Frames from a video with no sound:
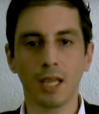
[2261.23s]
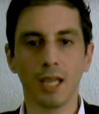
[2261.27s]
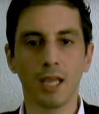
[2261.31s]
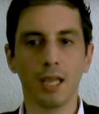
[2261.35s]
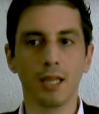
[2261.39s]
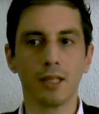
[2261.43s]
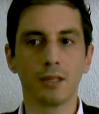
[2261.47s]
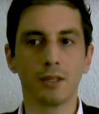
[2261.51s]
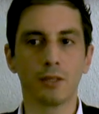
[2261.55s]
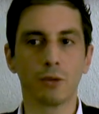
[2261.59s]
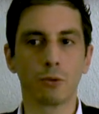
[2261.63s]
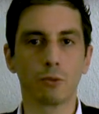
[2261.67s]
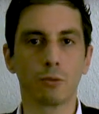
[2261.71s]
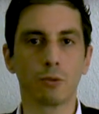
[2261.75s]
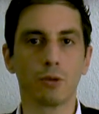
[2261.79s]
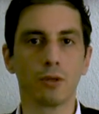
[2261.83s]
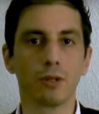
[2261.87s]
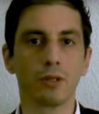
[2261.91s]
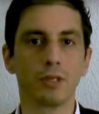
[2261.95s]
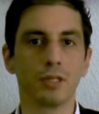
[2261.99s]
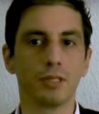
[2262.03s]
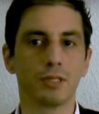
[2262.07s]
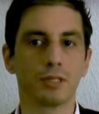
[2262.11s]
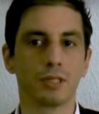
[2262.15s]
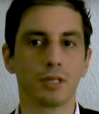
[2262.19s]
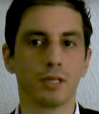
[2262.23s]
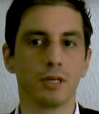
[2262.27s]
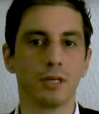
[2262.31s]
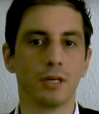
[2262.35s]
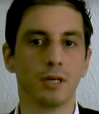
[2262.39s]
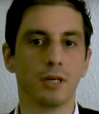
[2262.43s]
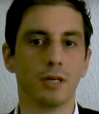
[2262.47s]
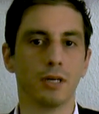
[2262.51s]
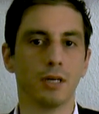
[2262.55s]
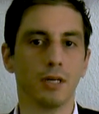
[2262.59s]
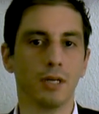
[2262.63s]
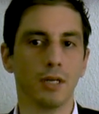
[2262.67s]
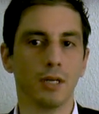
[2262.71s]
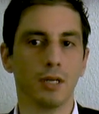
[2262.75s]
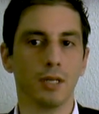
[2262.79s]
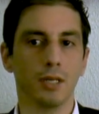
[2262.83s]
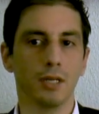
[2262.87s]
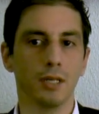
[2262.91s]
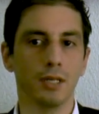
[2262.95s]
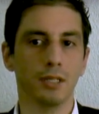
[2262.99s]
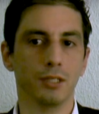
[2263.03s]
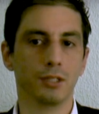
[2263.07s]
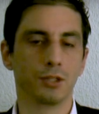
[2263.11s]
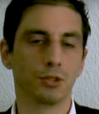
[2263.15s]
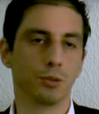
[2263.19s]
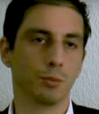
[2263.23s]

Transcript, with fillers: and the role is uh, is